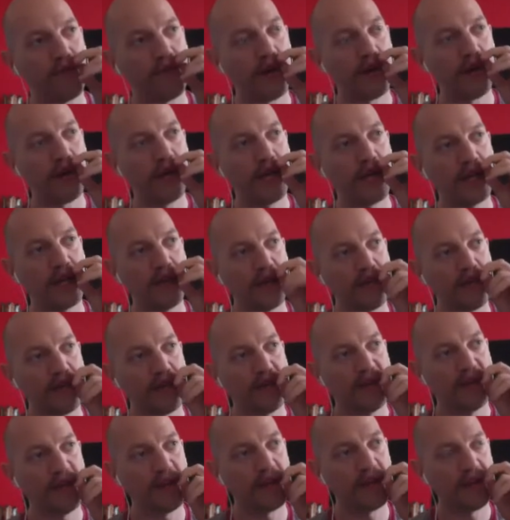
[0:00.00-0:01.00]
I
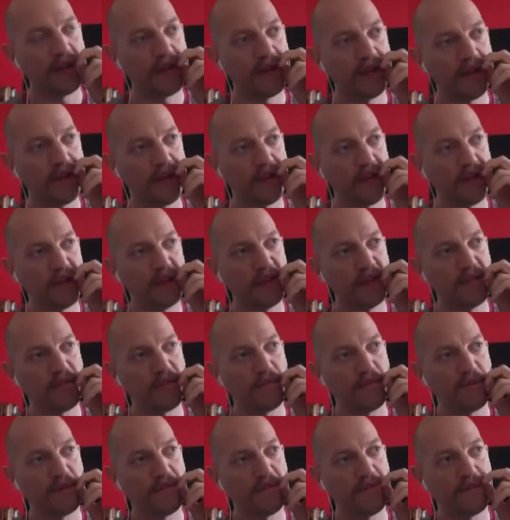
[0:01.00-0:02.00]
don't think things that
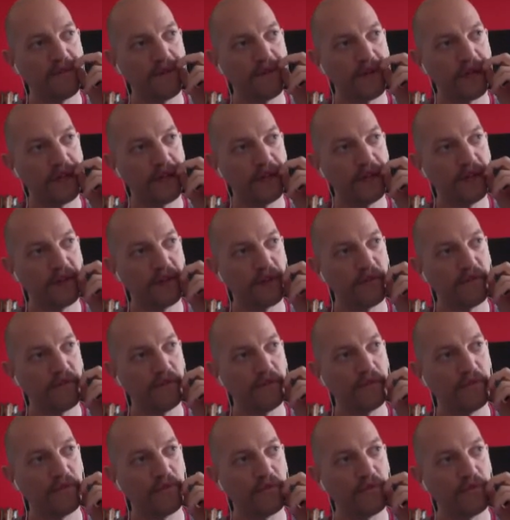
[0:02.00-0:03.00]
we've entered
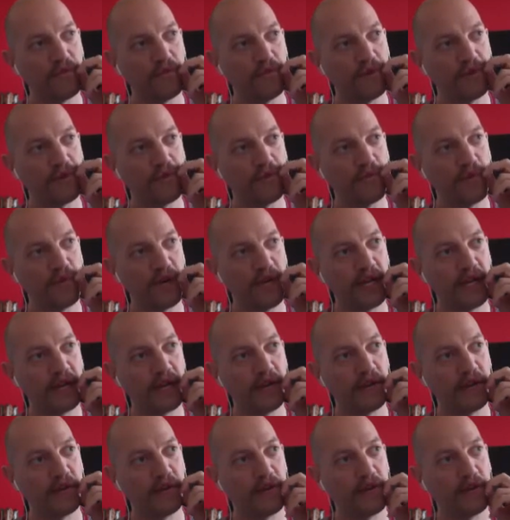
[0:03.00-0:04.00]
for would
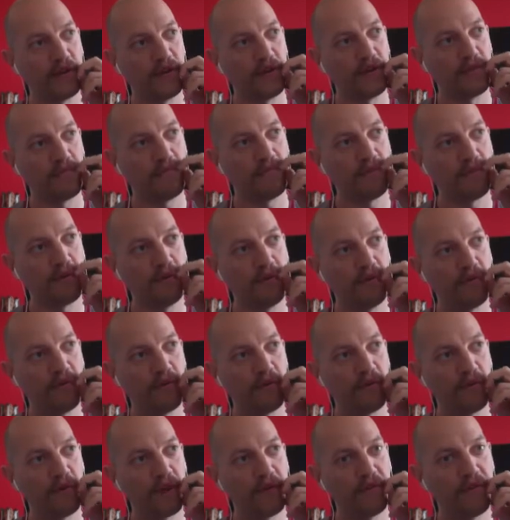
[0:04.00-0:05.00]
win
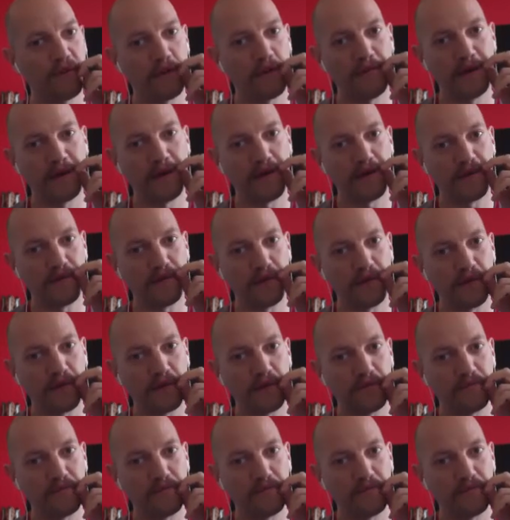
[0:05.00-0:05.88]
before they've come out, though.